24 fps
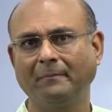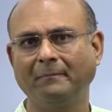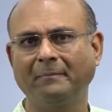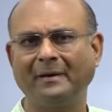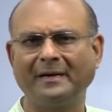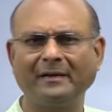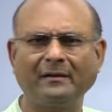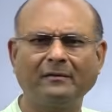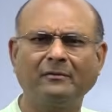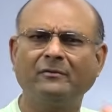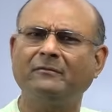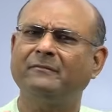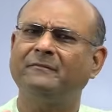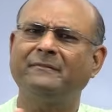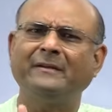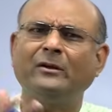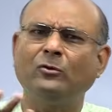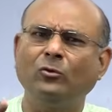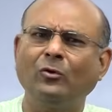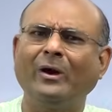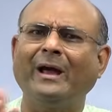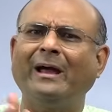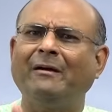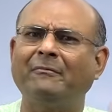But we
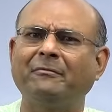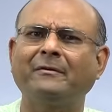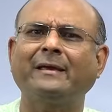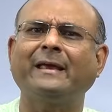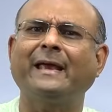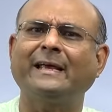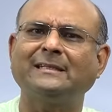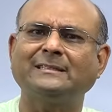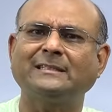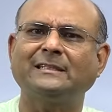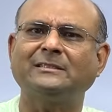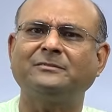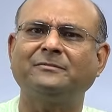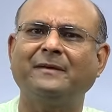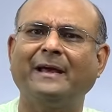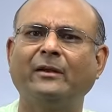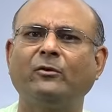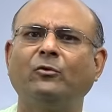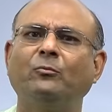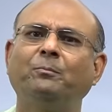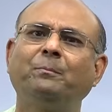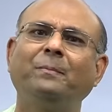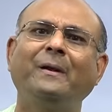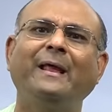do have cases where
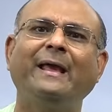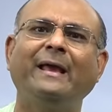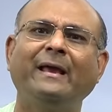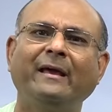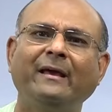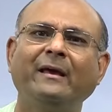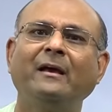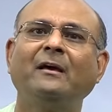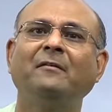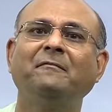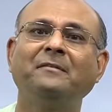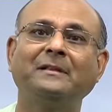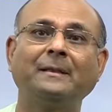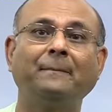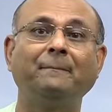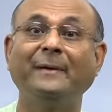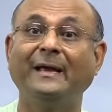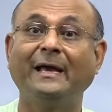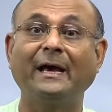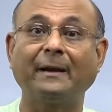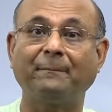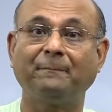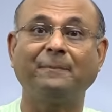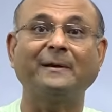you play with a
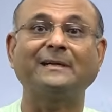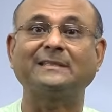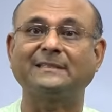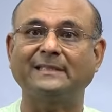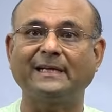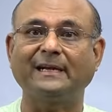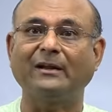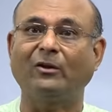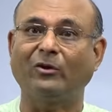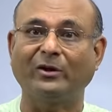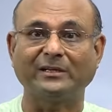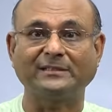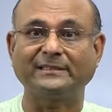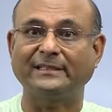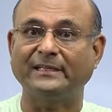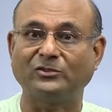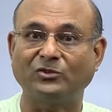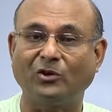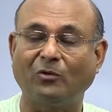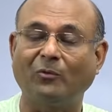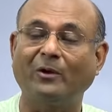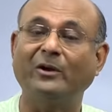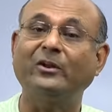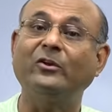bigger person on a
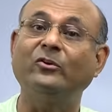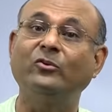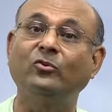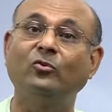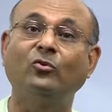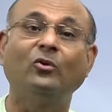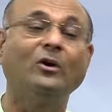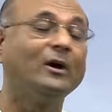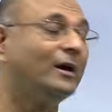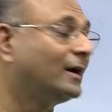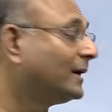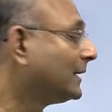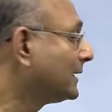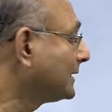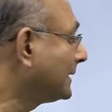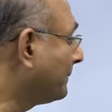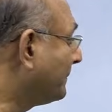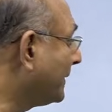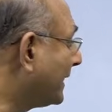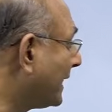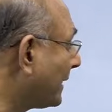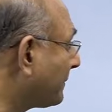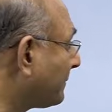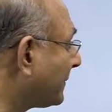seesaw. What do? The
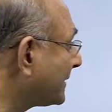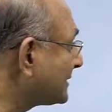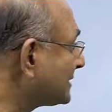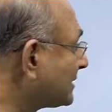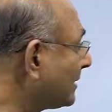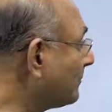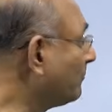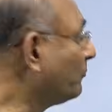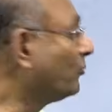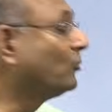bigger person